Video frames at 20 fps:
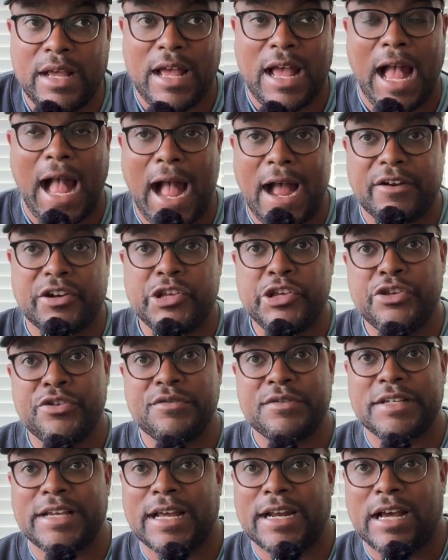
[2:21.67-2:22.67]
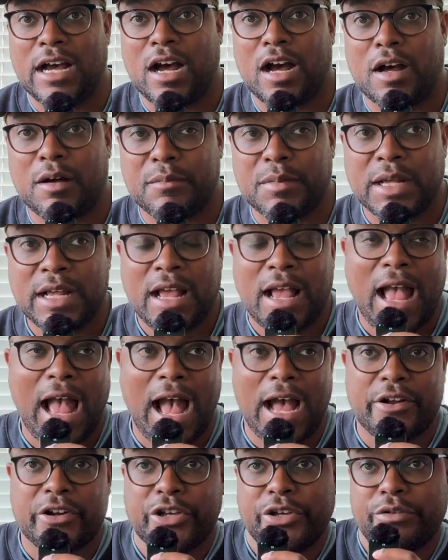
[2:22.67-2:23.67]
How do you use GitHub?
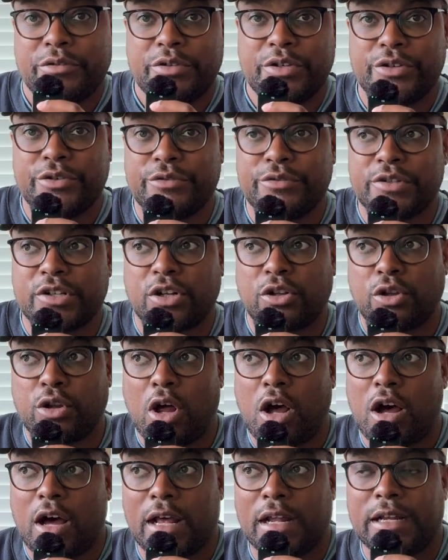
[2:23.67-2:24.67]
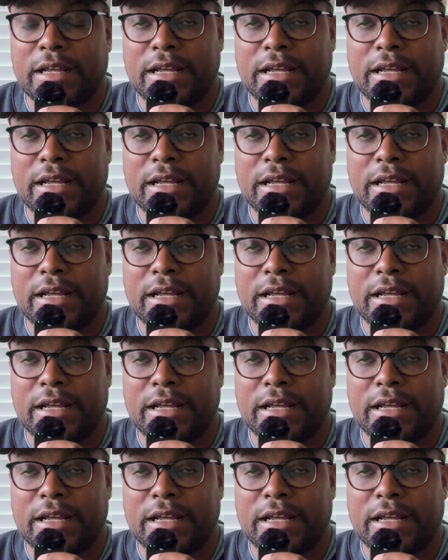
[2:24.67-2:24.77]
How do you use Claude